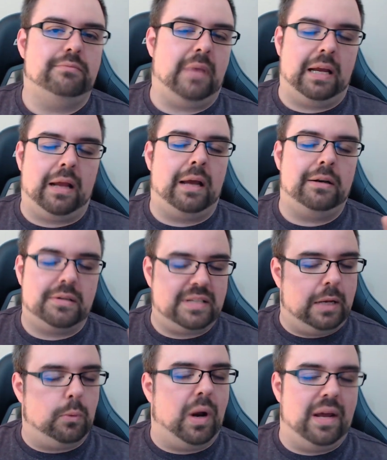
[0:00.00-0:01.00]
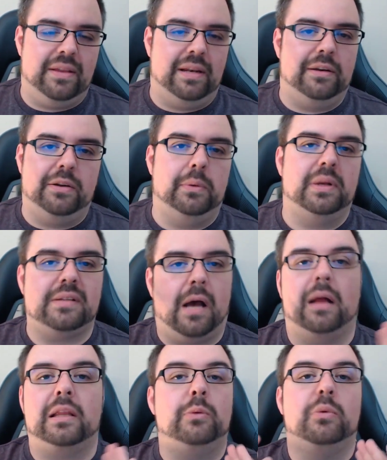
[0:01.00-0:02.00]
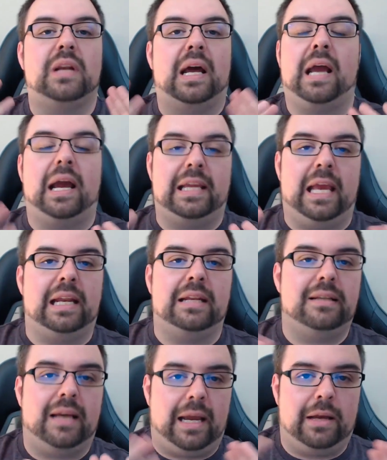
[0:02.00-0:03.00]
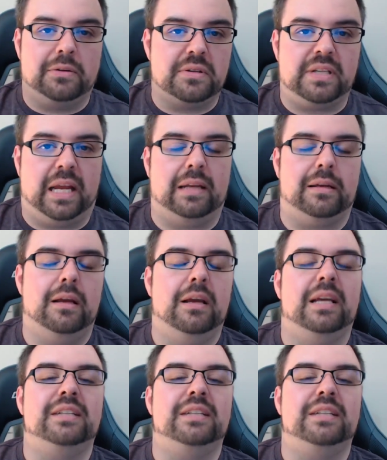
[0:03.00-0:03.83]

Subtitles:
I understand why they didn't do it. It's Hollywood. I get it. I understand.